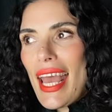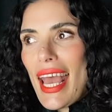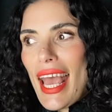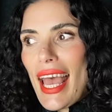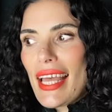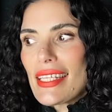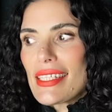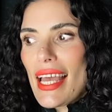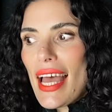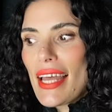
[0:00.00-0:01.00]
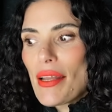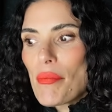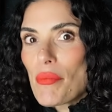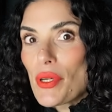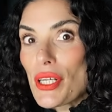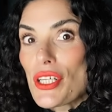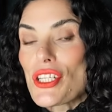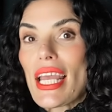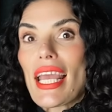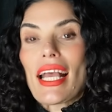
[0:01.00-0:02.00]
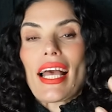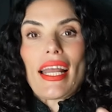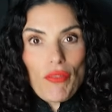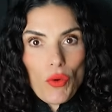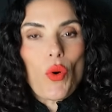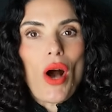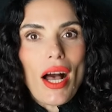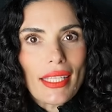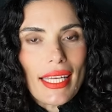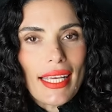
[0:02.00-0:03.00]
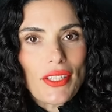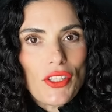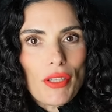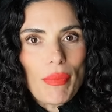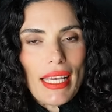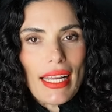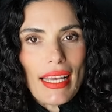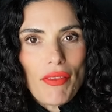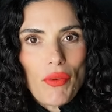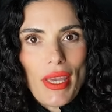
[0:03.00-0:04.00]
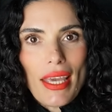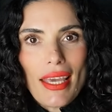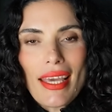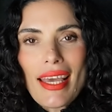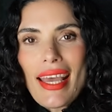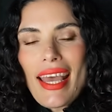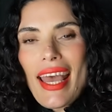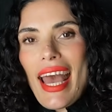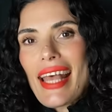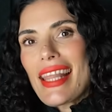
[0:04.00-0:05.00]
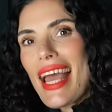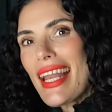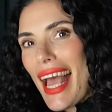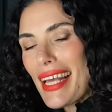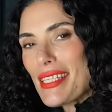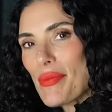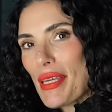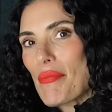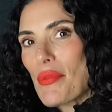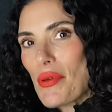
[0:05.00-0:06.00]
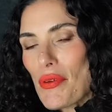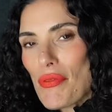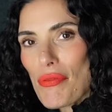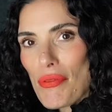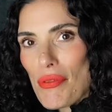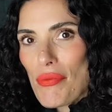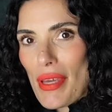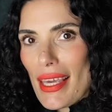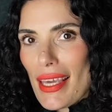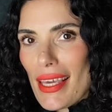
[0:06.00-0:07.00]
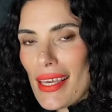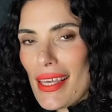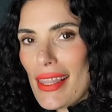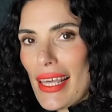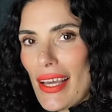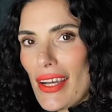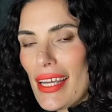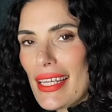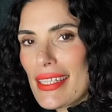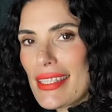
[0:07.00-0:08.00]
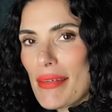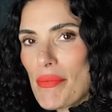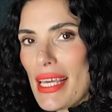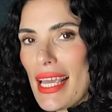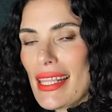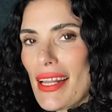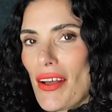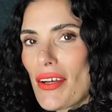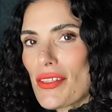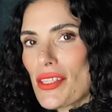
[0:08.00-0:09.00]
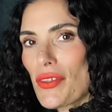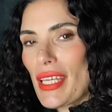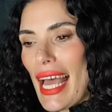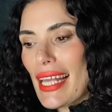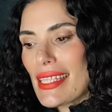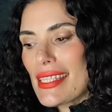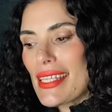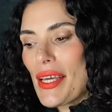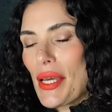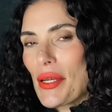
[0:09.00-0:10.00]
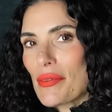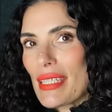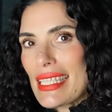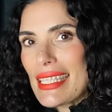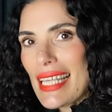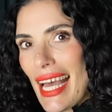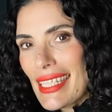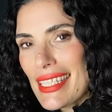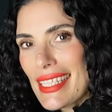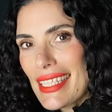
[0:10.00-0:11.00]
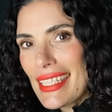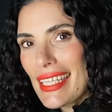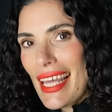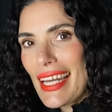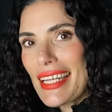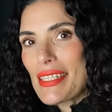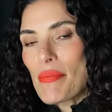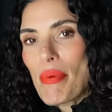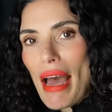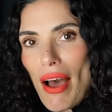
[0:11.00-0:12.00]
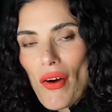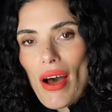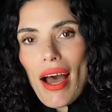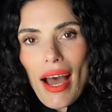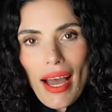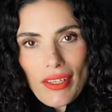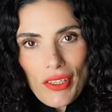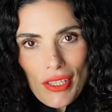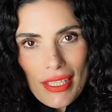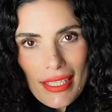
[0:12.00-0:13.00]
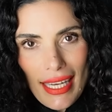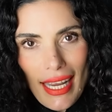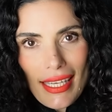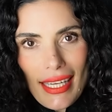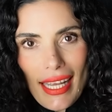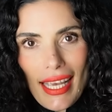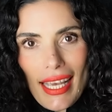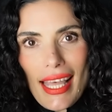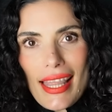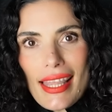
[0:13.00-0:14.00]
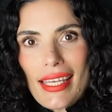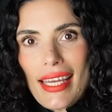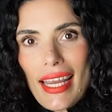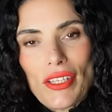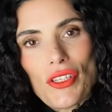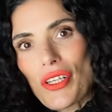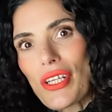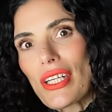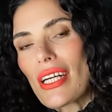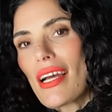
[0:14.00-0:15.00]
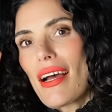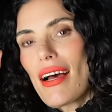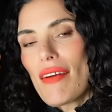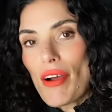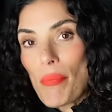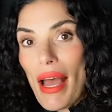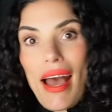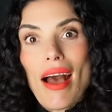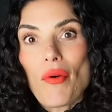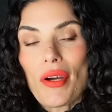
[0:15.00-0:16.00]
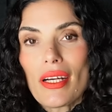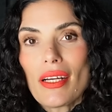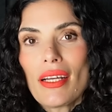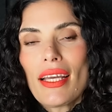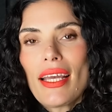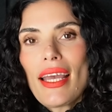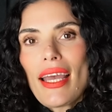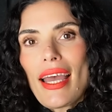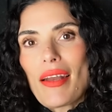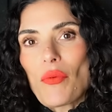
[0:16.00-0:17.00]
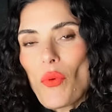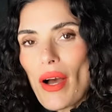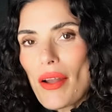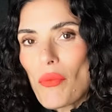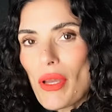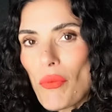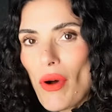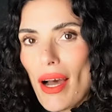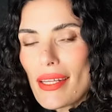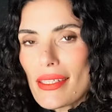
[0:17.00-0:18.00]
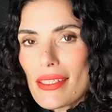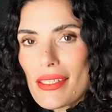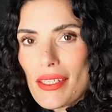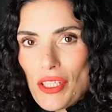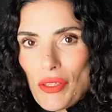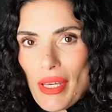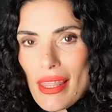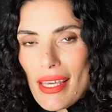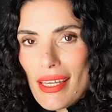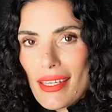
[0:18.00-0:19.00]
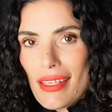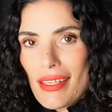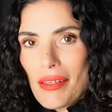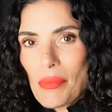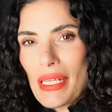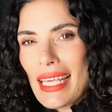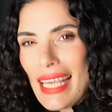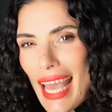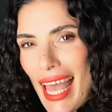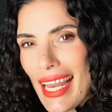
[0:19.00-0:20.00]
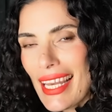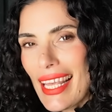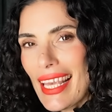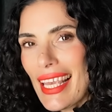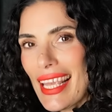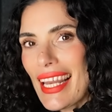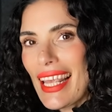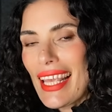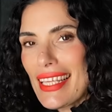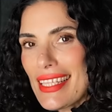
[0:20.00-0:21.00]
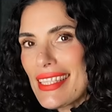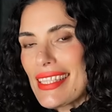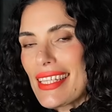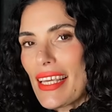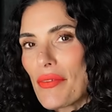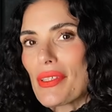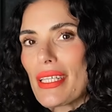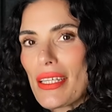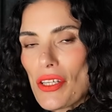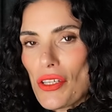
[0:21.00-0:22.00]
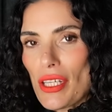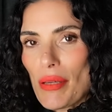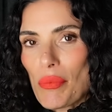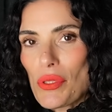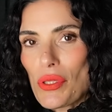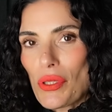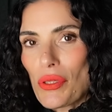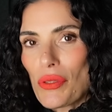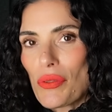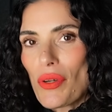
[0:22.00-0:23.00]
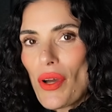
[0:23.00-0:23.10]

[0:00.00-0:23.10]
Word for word: and an emerging kind of quality to the beginning of the week. And then as we move through the week, there is something that also gets reset. And it is about understanding the nature of our power and what we want to do with it. But again, it is in relationship to